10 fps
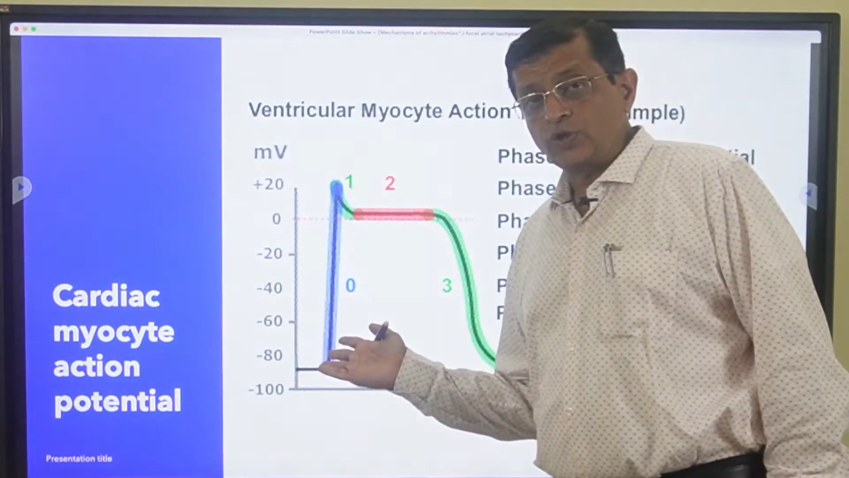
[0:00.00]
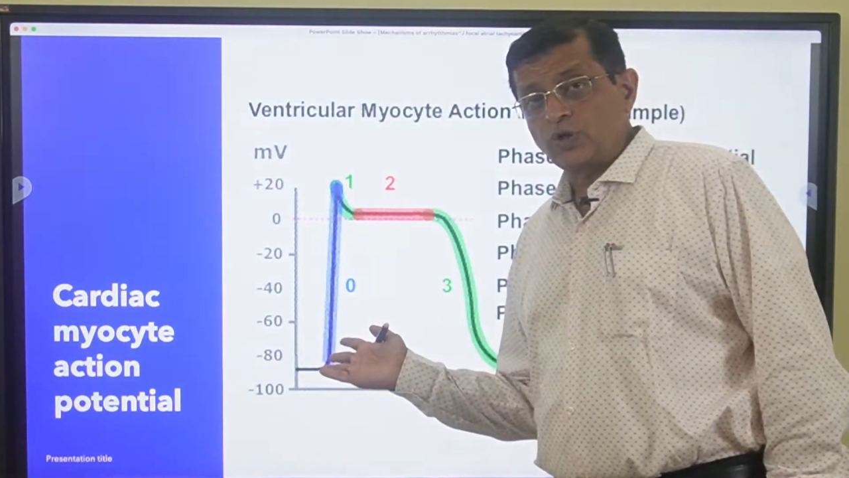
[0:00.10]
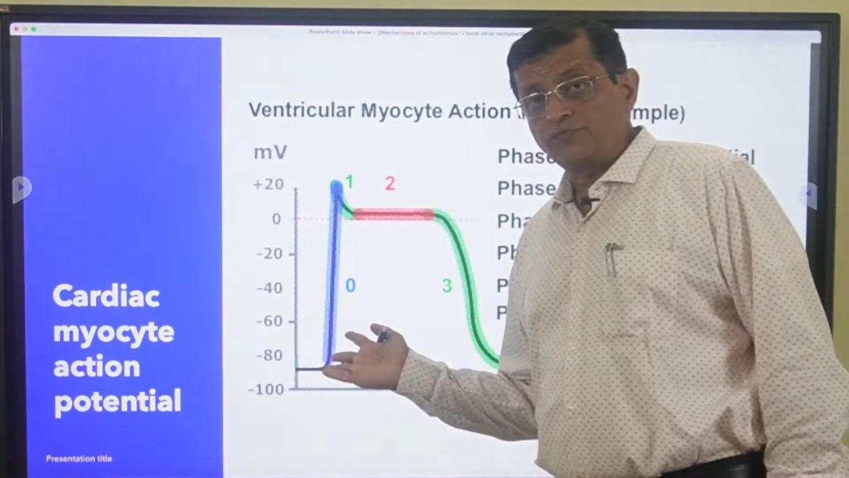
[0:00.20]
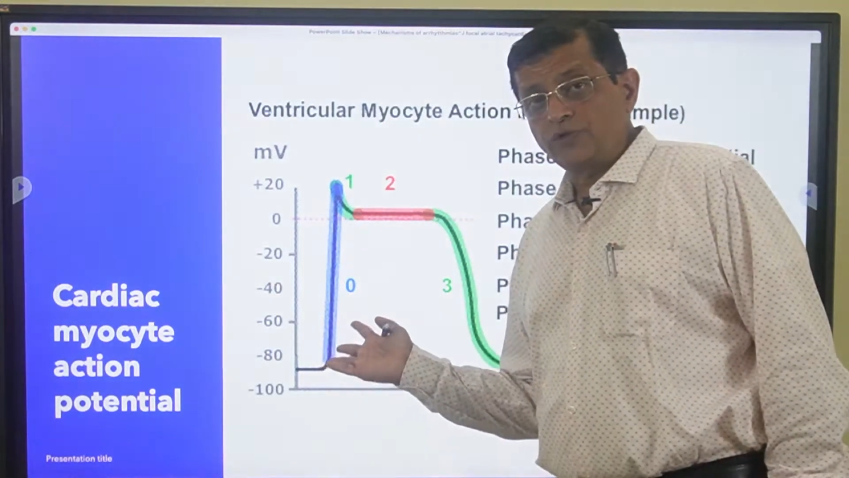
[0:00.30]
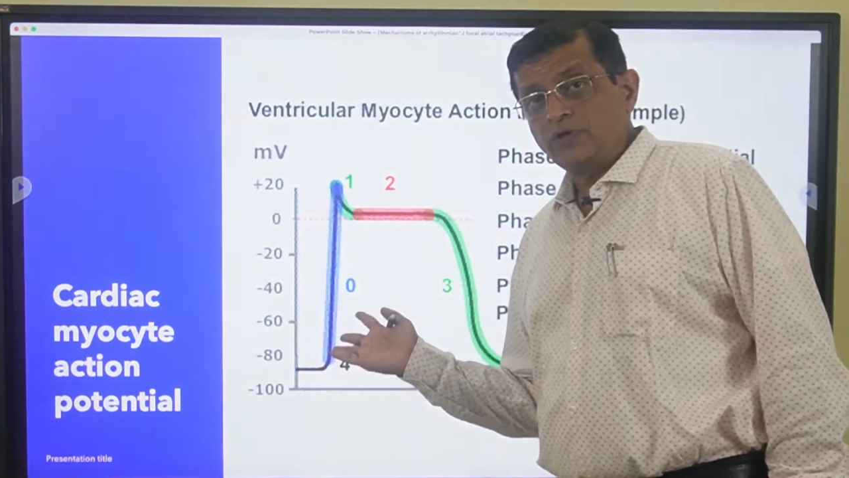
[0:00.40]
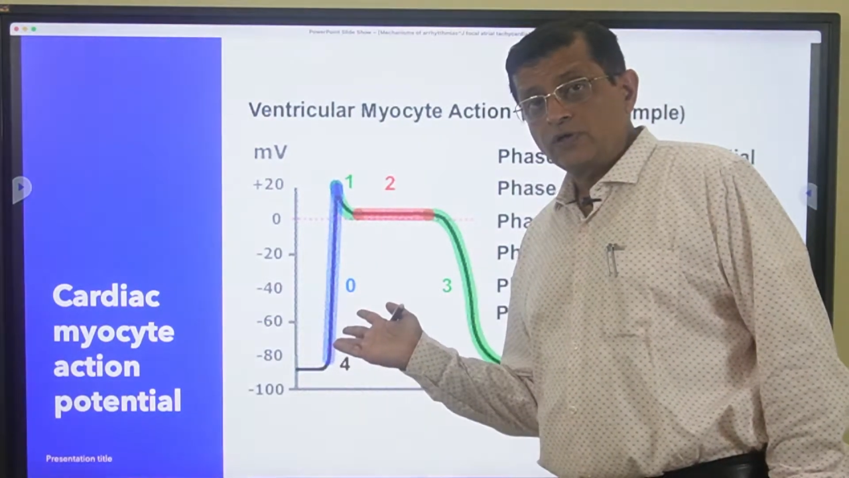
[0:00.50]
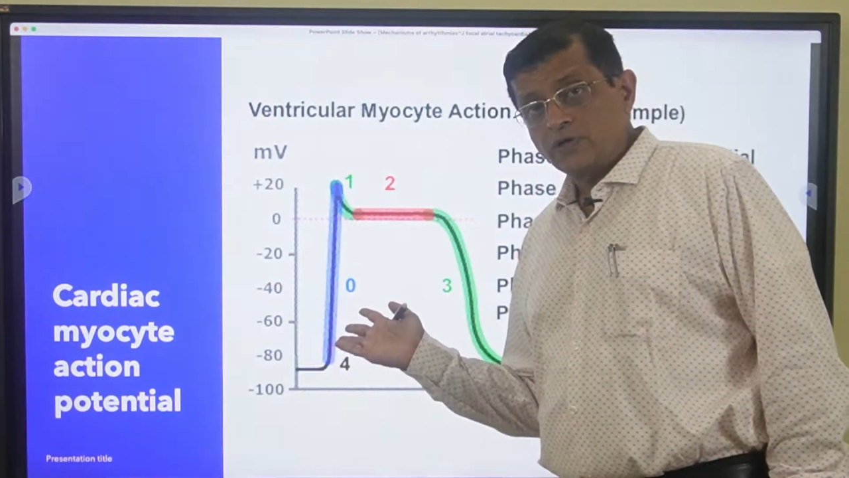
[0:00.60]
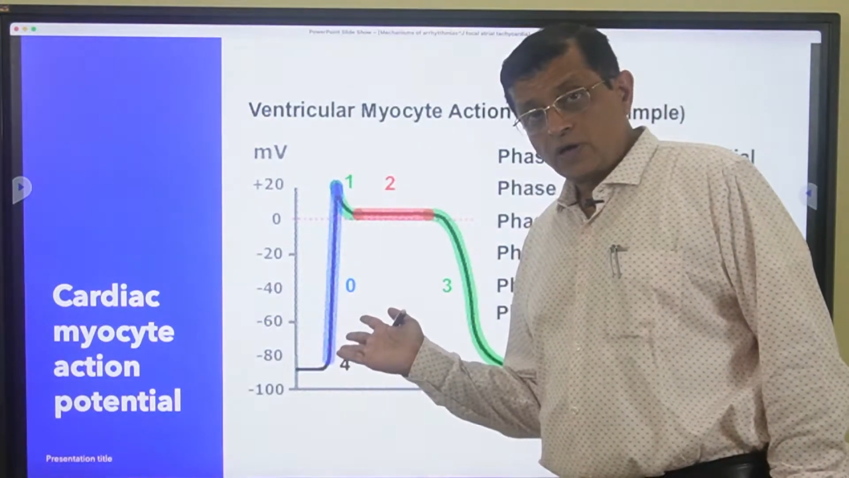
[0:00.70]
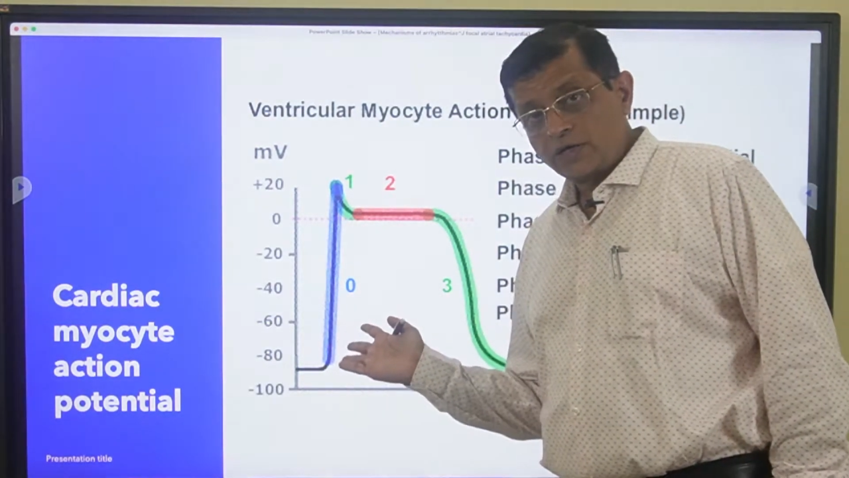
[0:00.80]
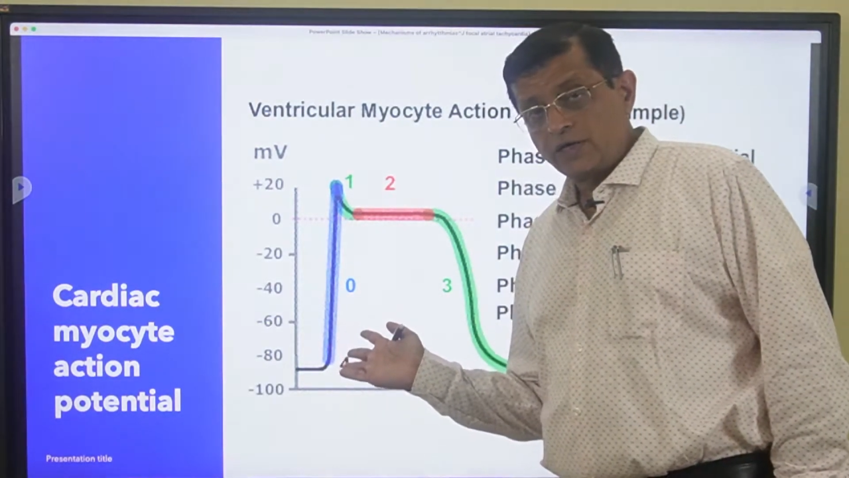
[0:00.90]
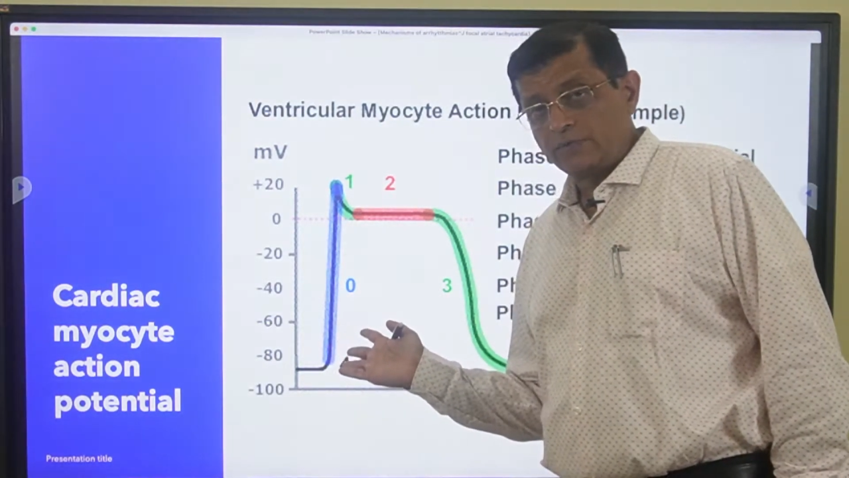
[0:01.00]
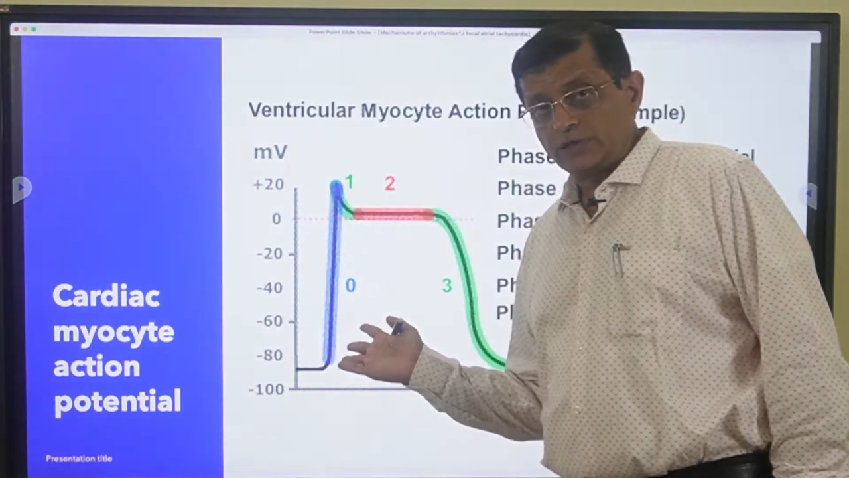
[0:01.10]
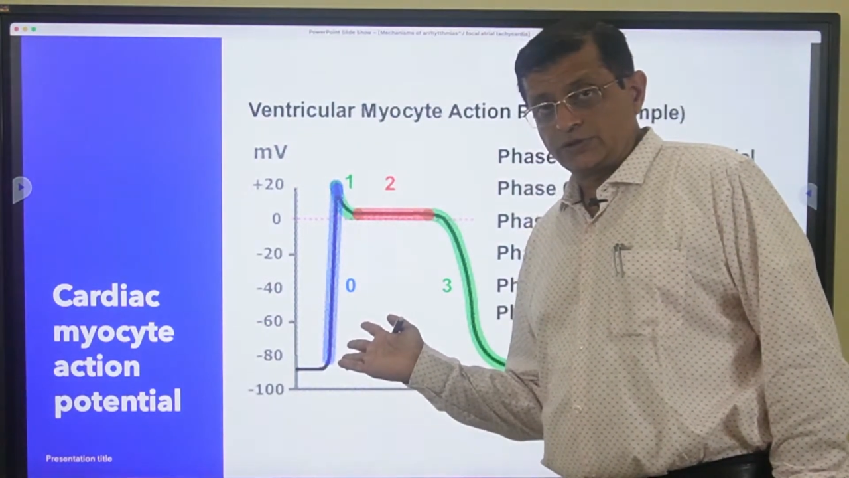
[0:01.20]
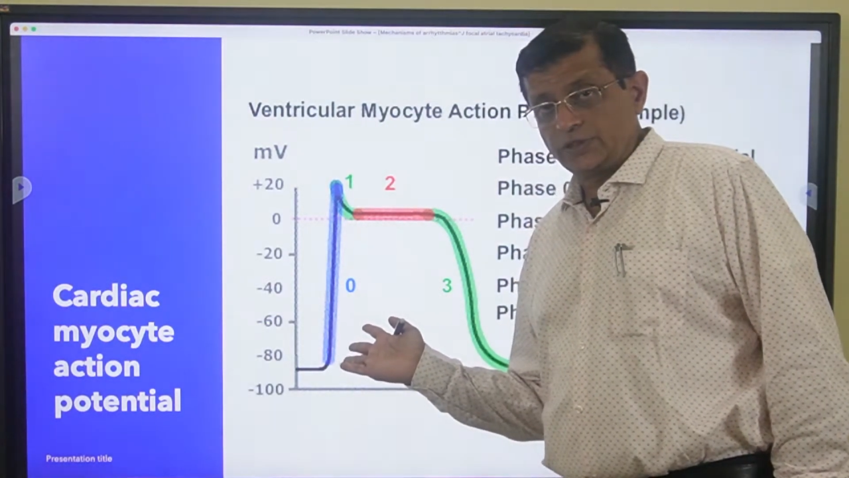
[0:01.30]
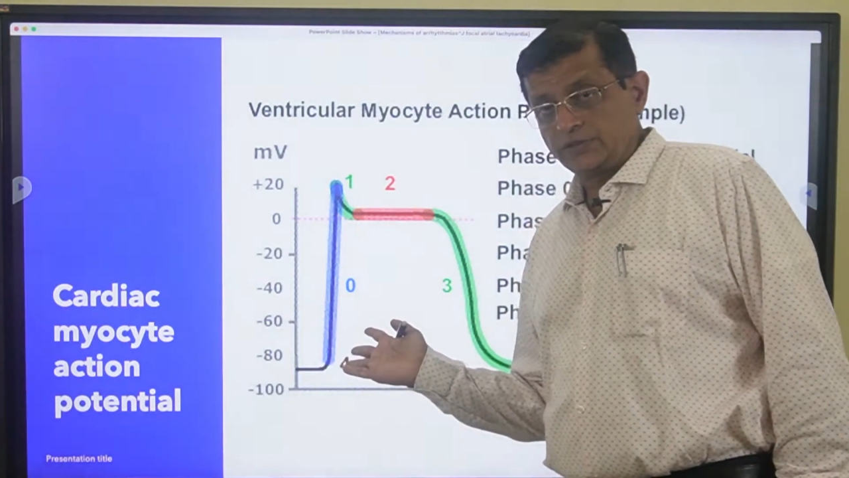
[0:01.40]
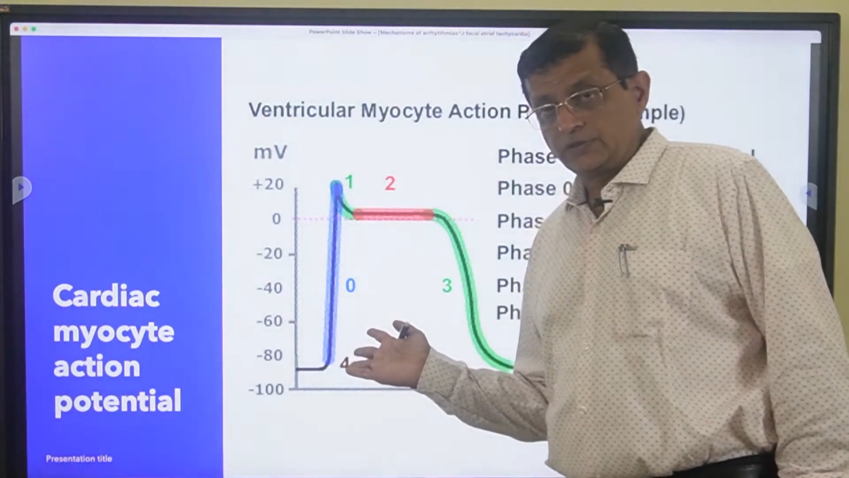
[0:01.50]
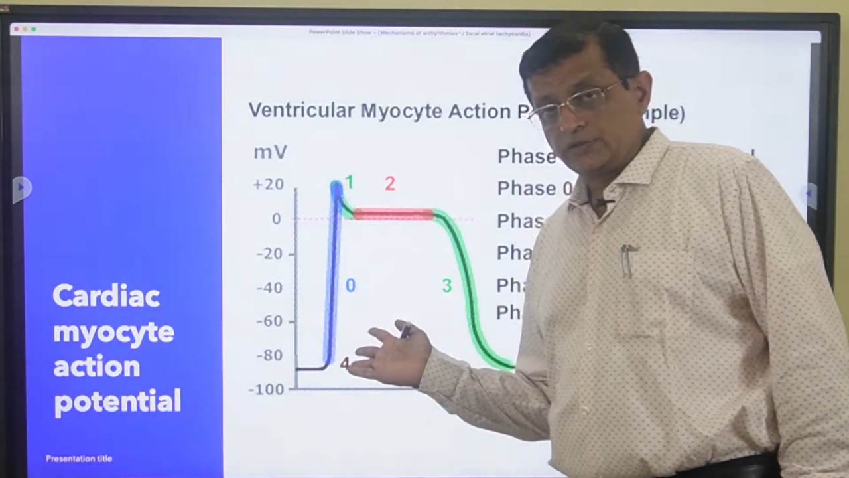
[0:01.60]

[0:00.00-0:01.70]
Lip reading: of a cardiac myocyte.